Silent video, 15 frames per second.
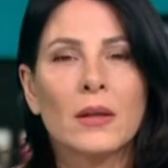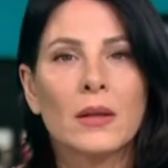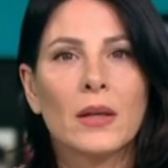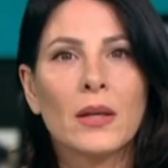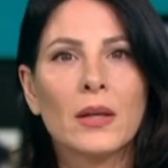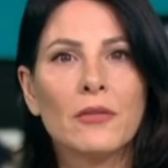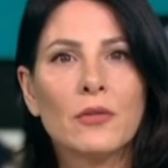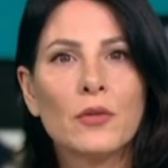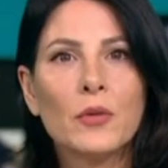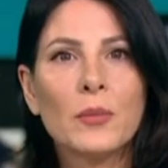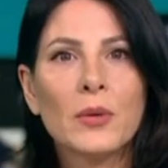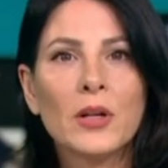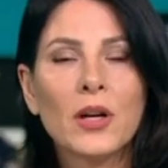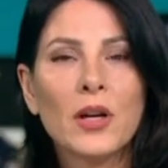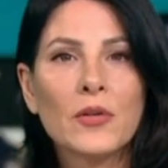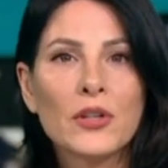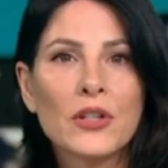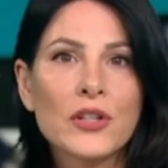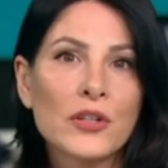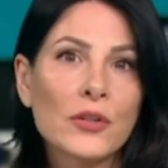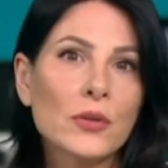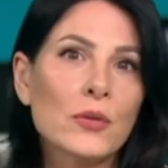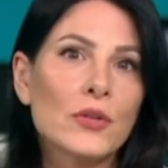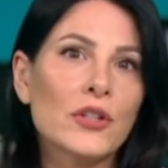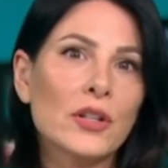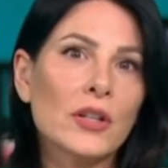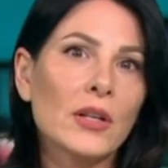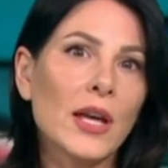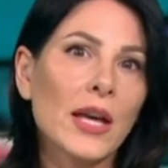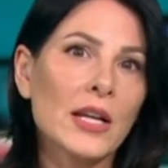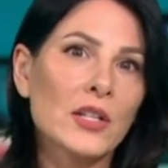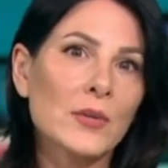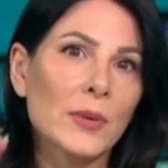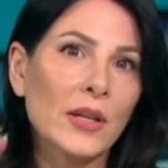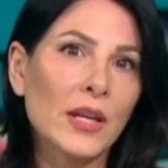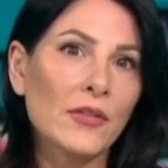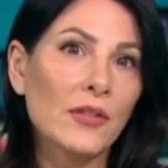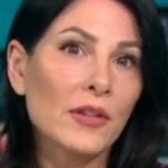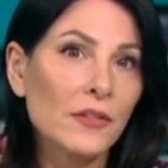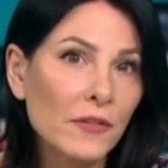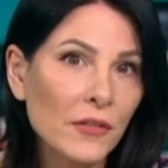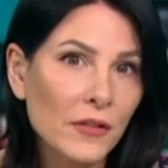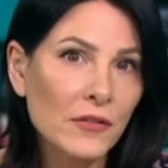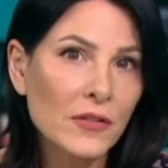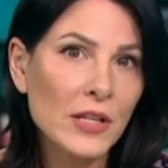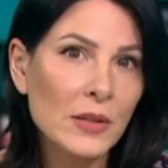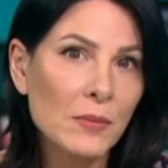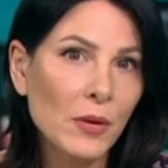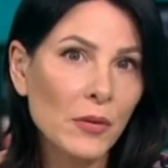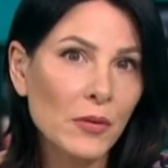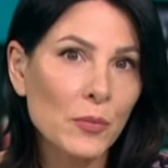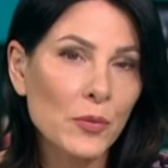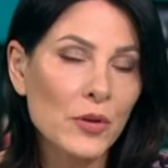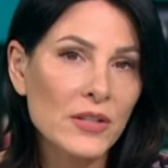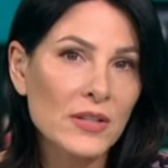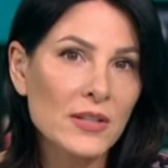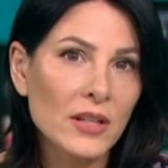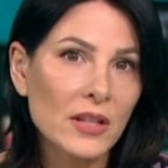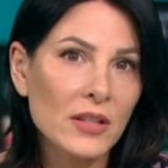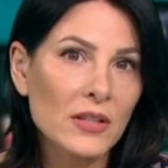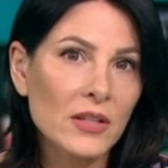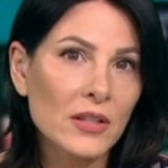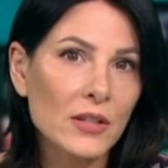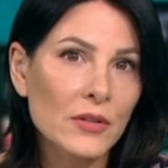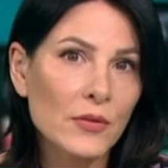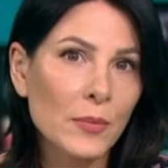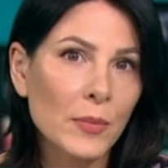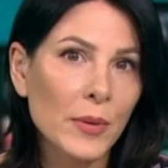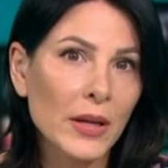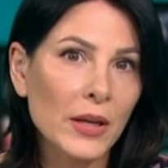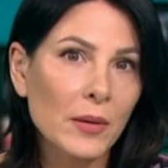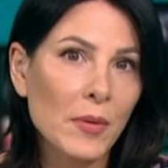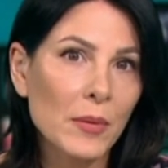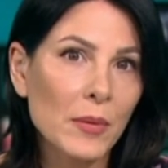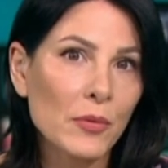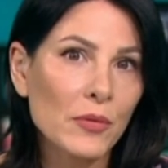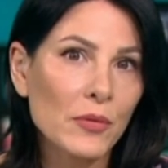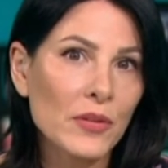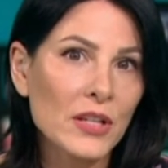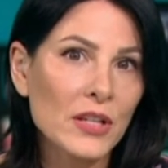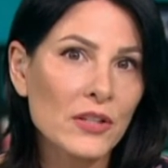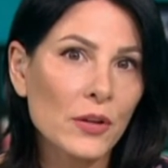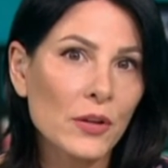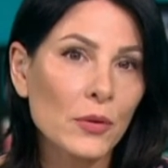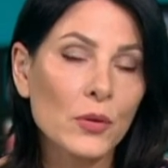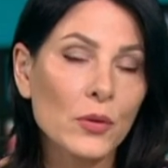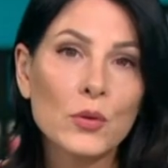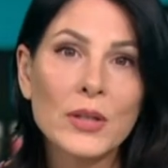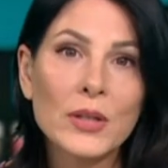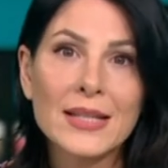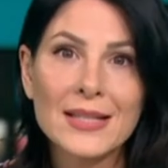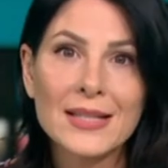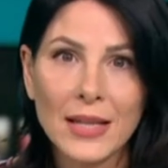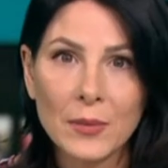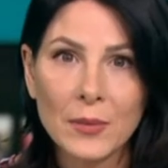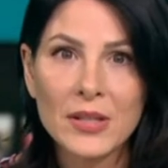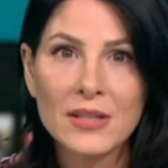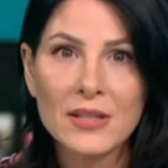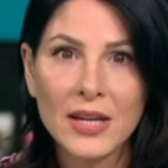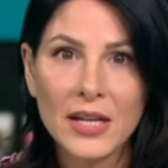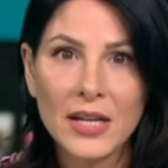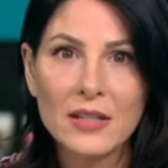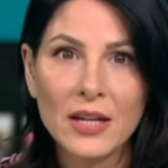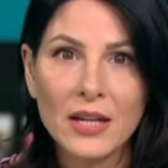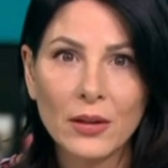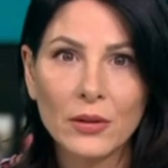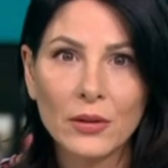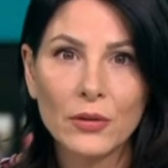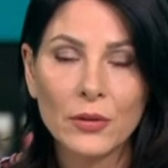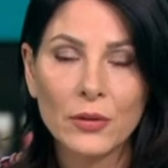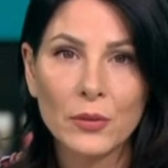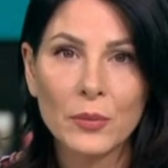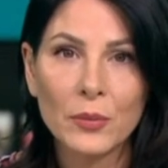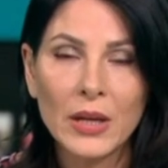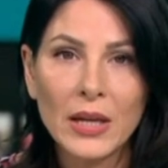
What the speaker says: A former Irish soldier has been given a 15-month prison sentence for being a member of the so-called Islamic State terror group.